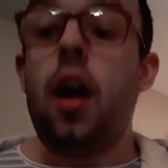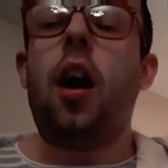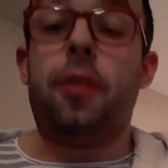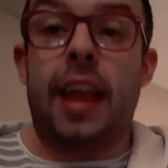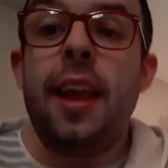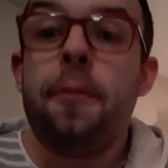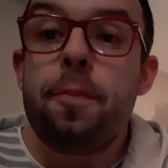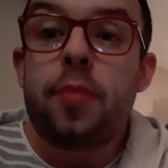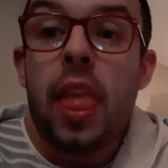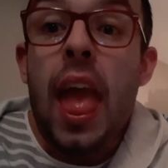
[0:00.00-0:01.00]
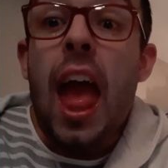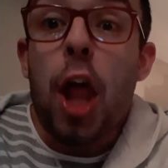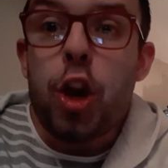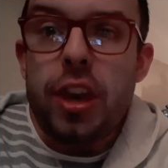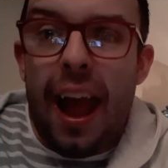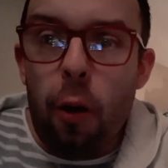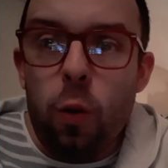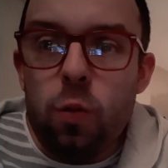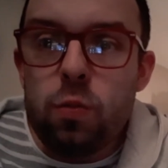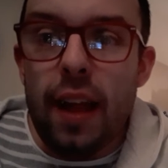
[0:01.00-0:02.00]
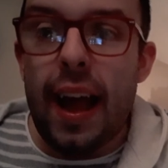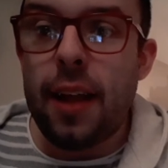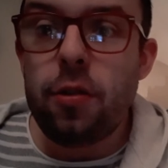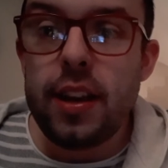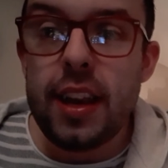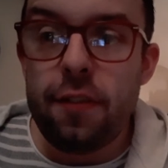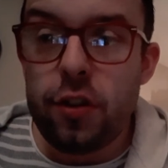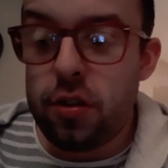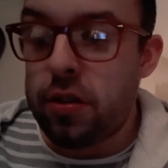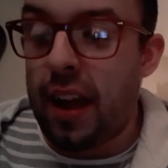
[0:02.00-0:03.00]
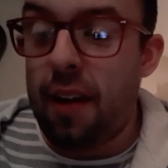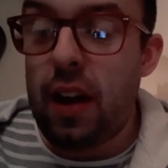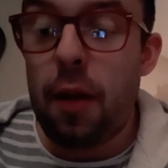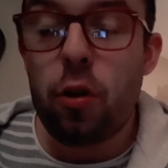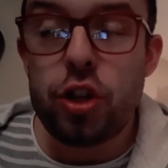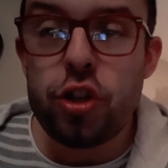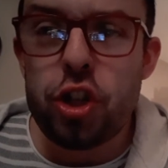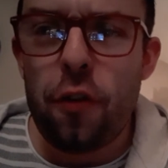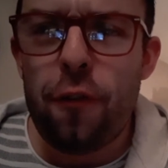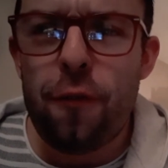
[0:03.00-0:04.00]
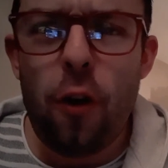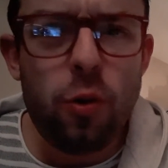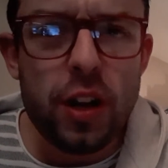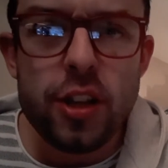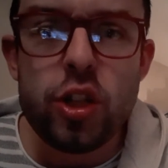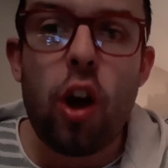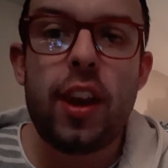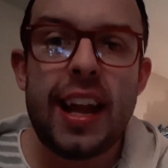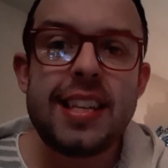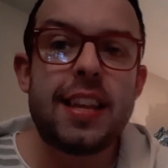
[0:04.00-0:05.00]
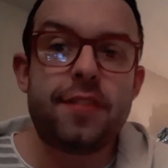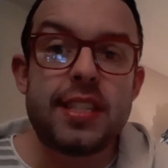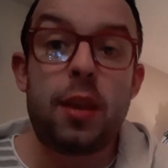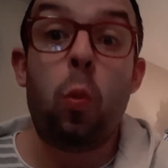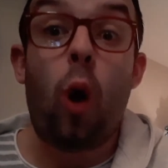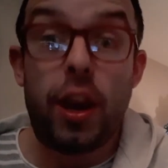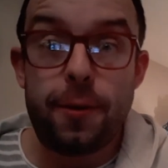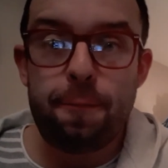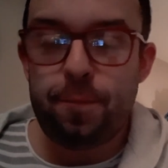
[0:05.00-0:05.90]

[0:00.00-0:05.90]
Okay? Now, I want you to focus on activity 1.